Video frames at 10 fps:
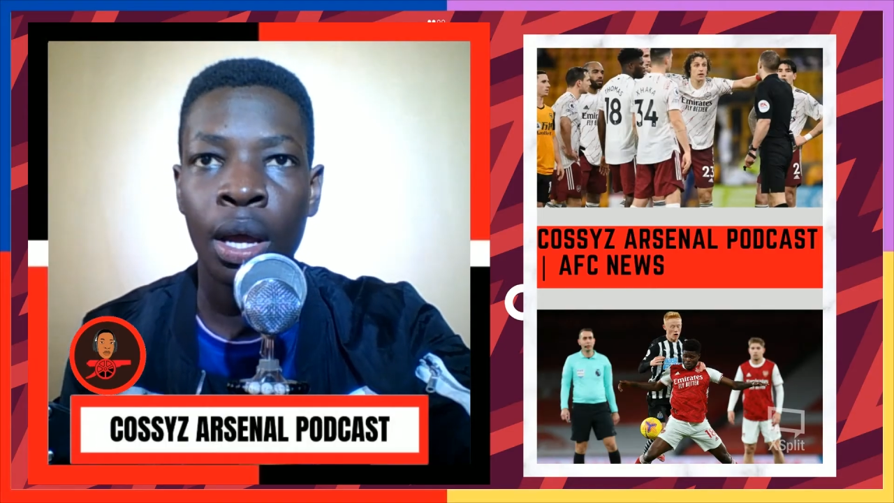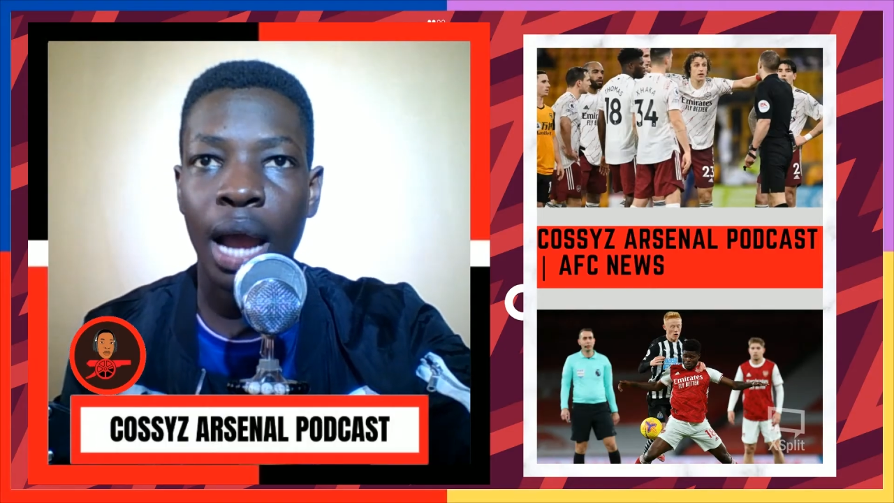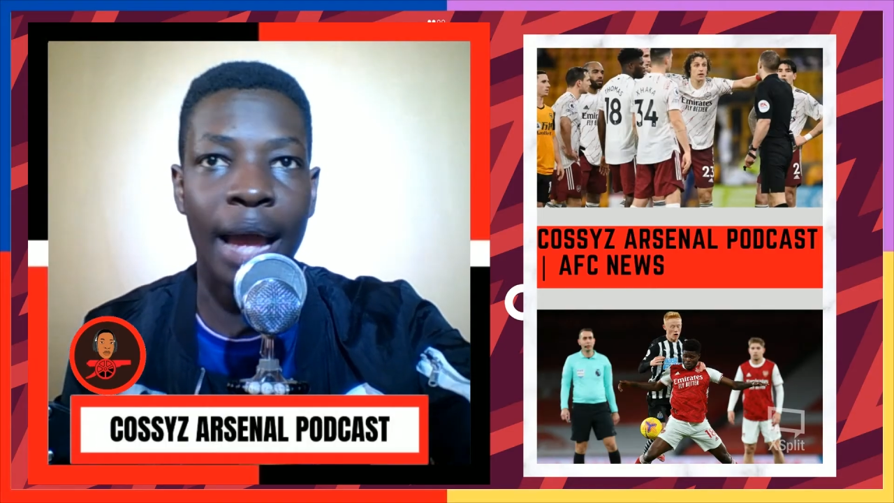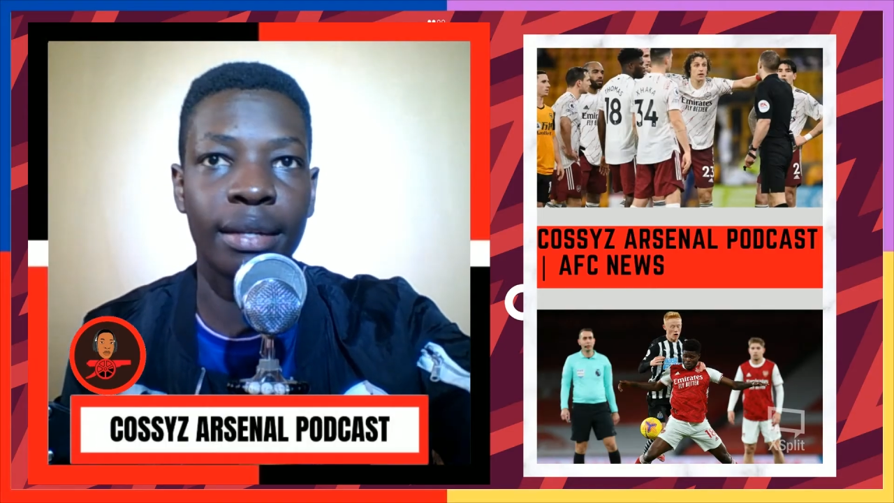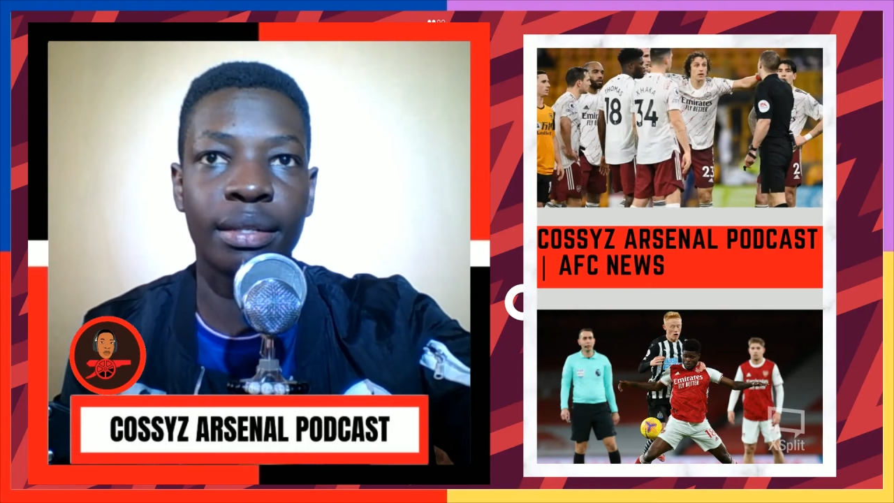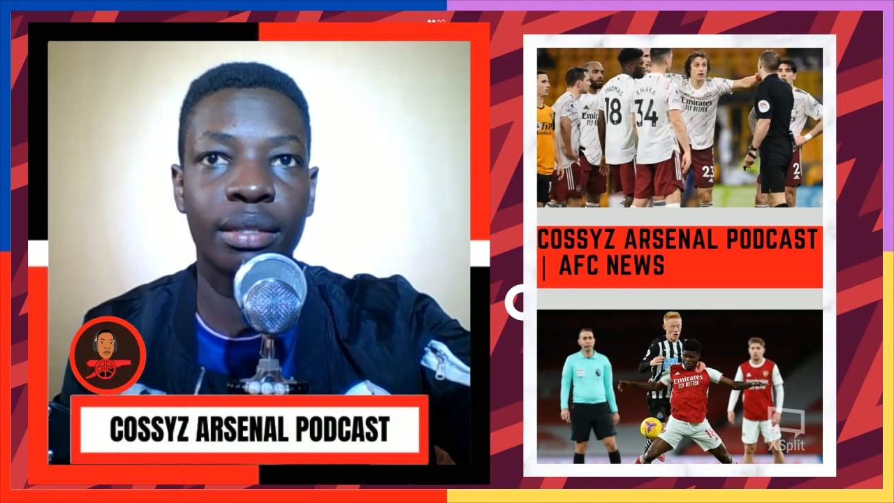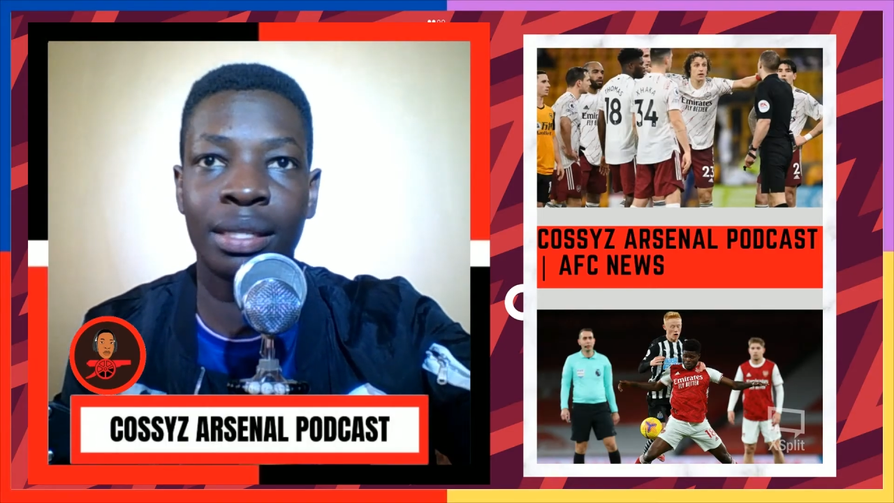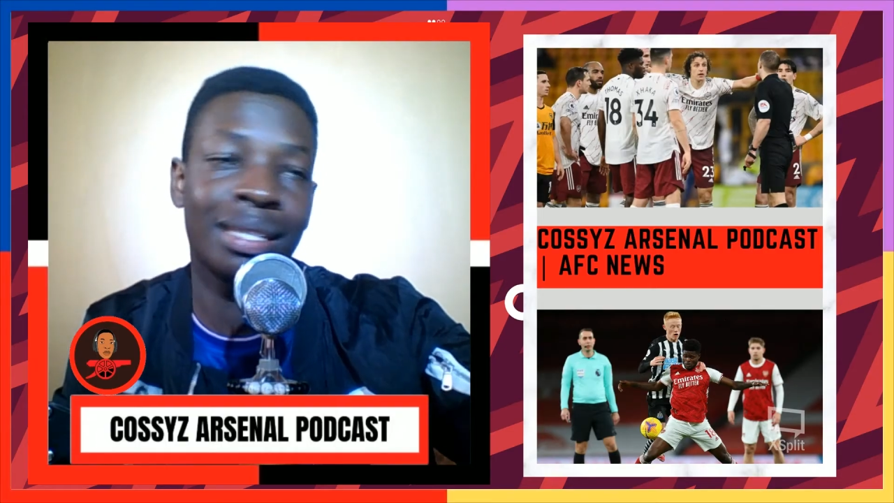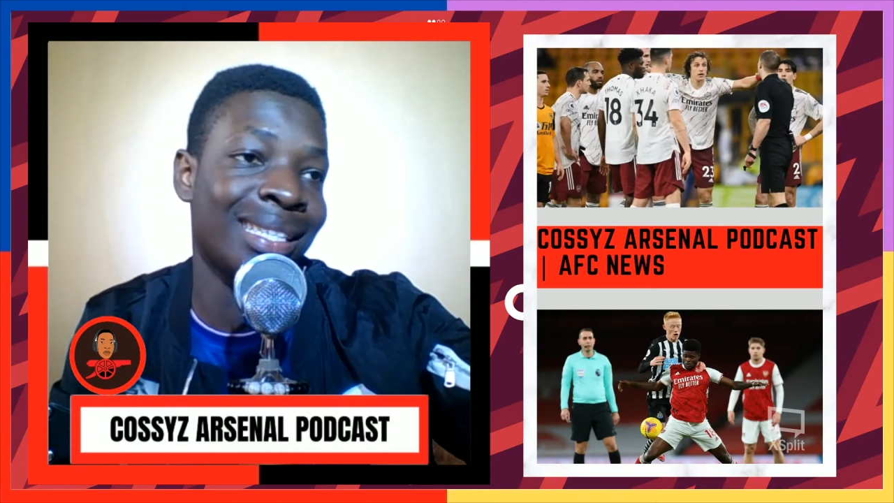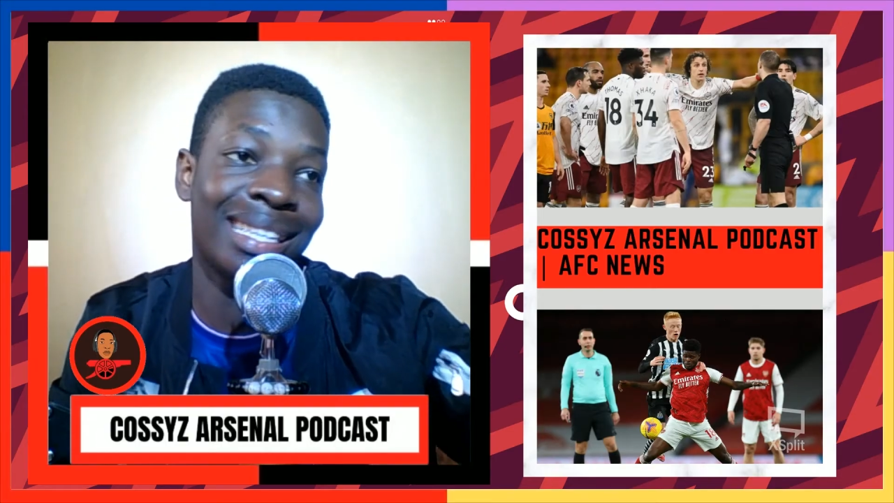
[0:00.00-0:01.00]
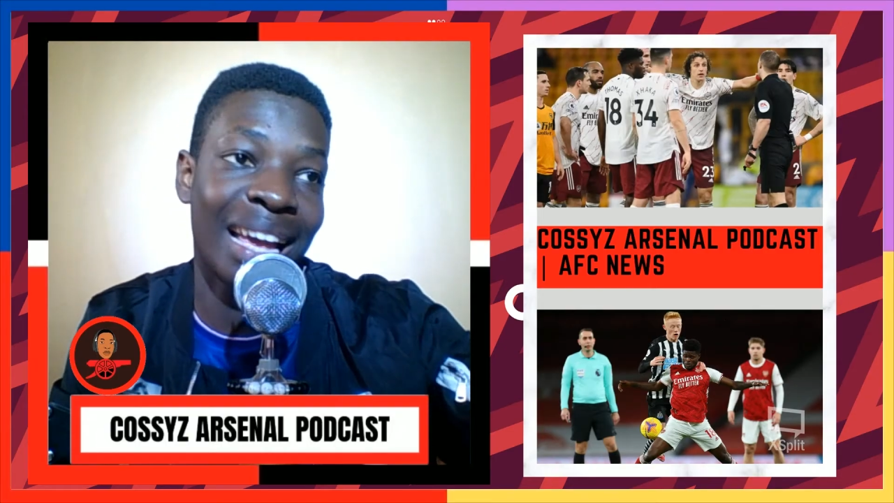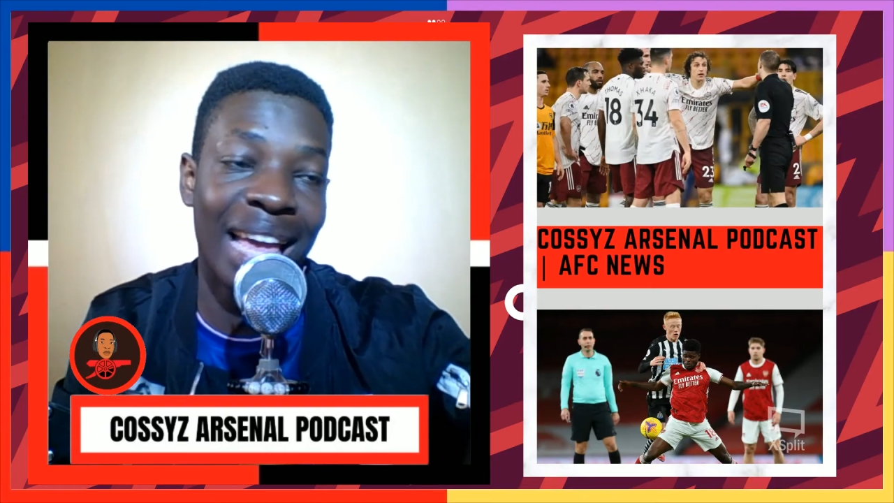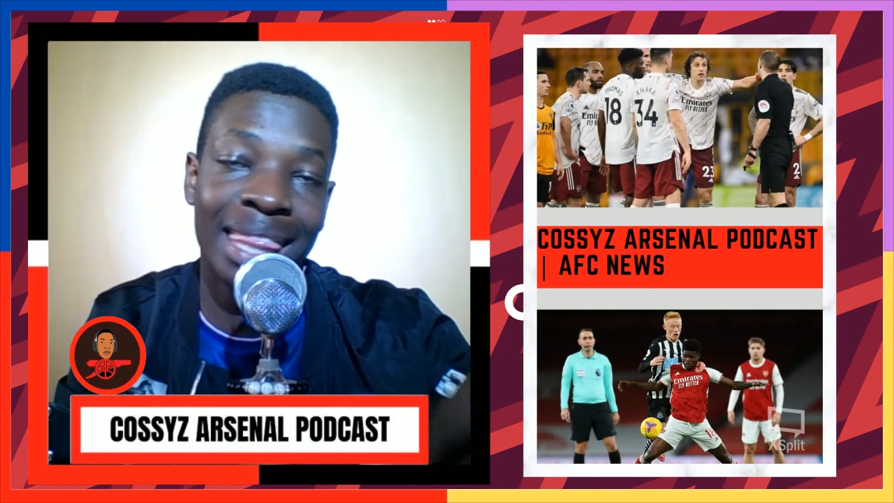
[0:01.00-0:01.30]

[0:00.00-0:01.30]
and he, he, I